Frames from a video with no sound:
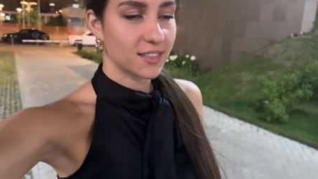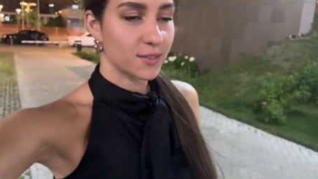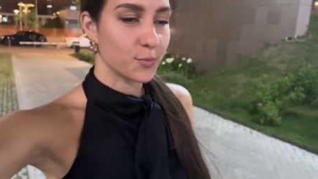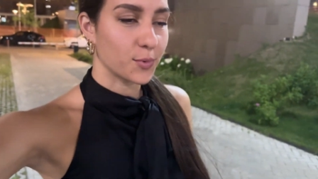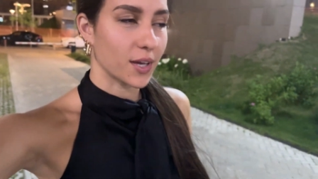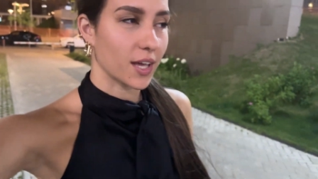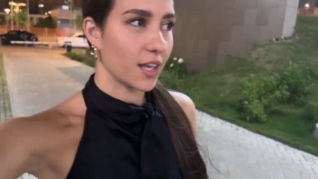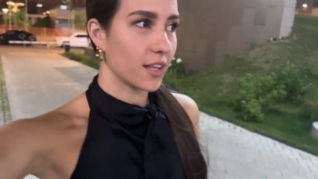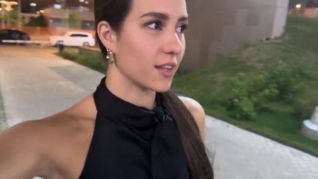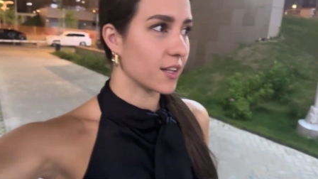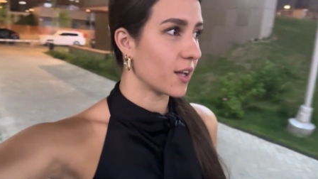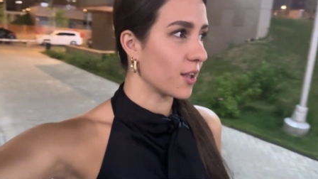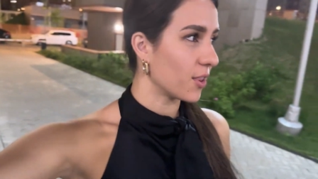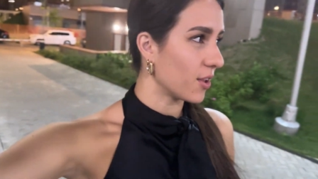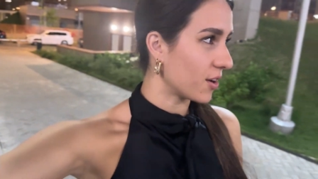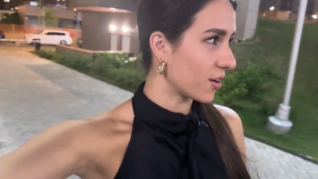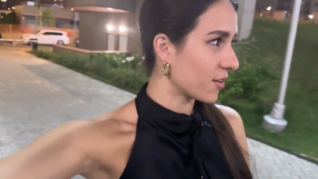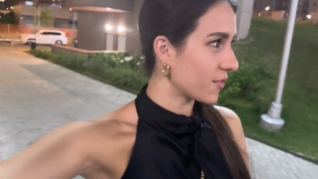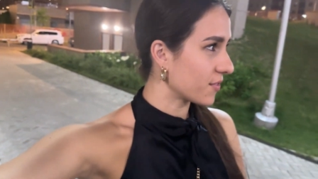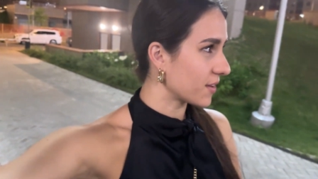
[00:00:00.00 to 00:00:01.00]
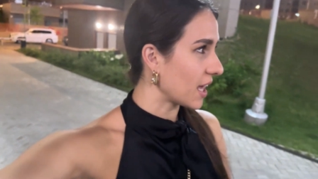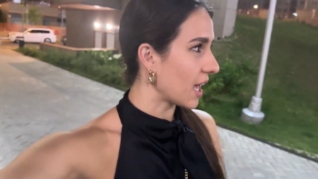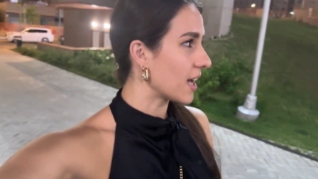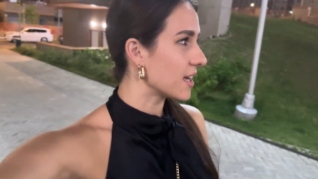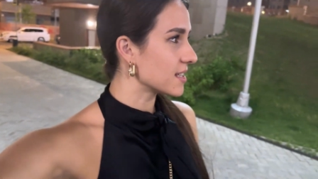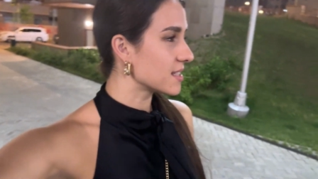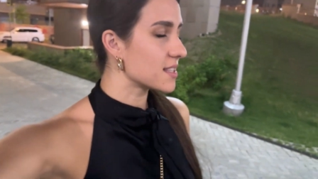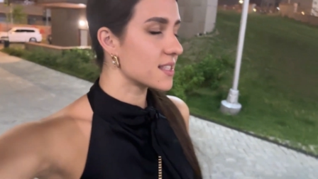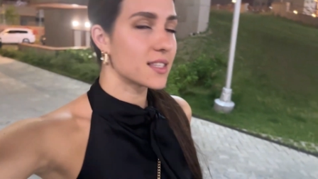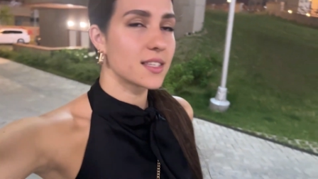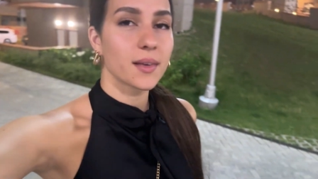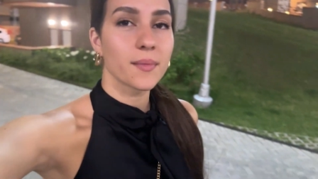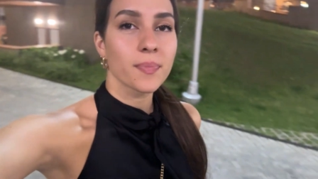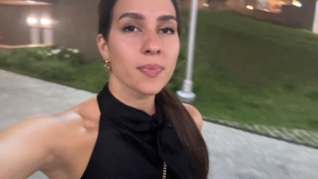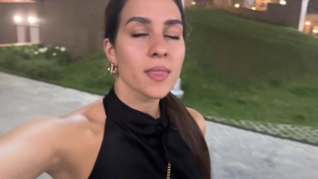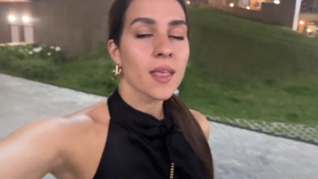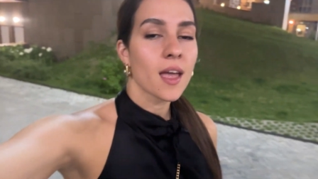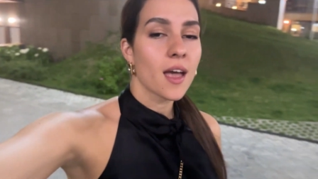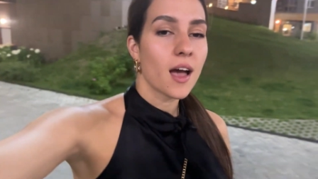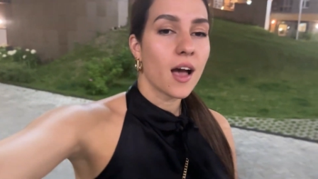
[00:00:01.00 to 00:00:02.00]
We had a lot of guests,
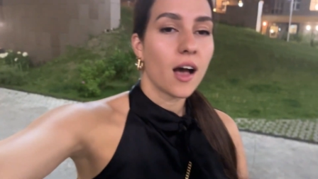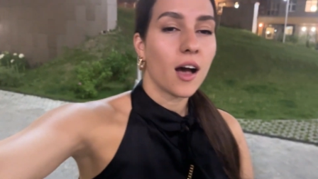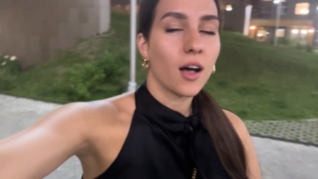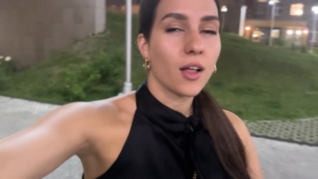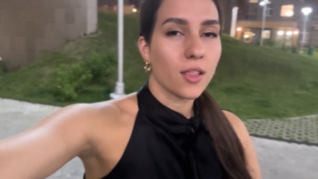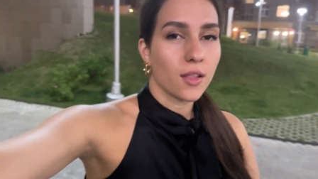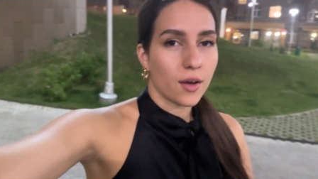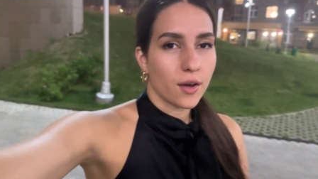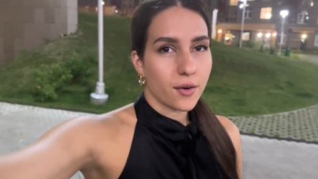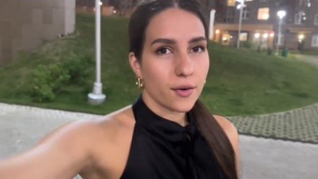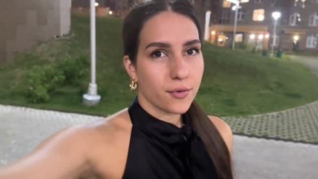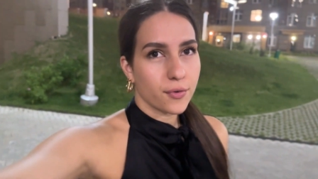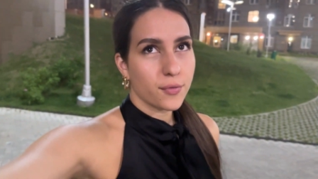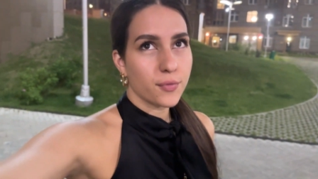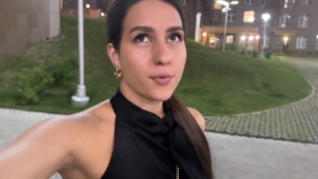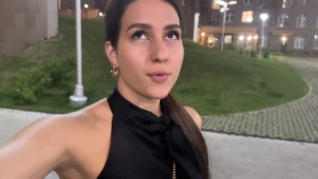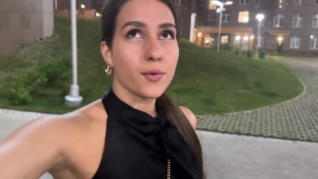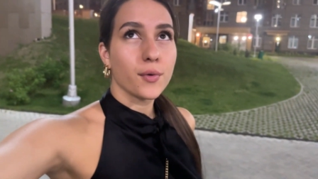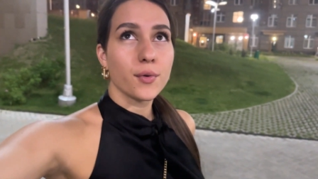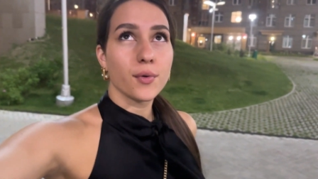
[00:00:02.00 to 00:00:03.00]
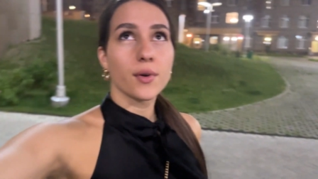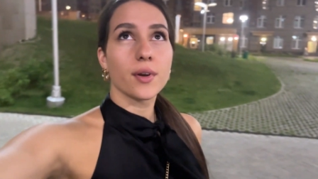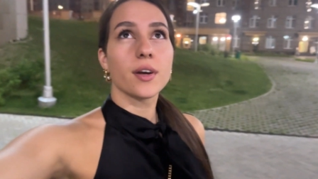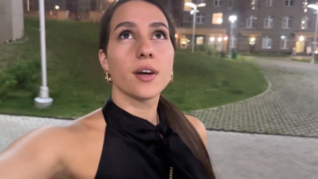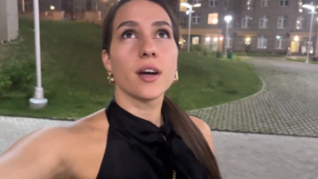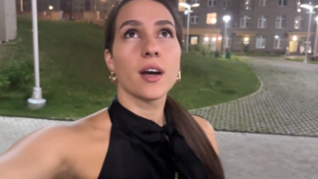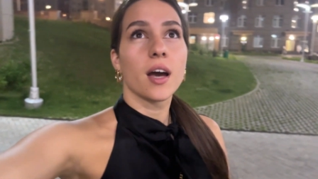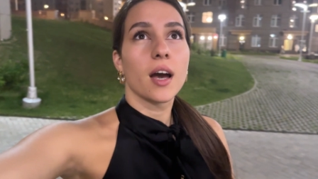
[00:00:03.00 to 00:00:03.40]
a lot of food.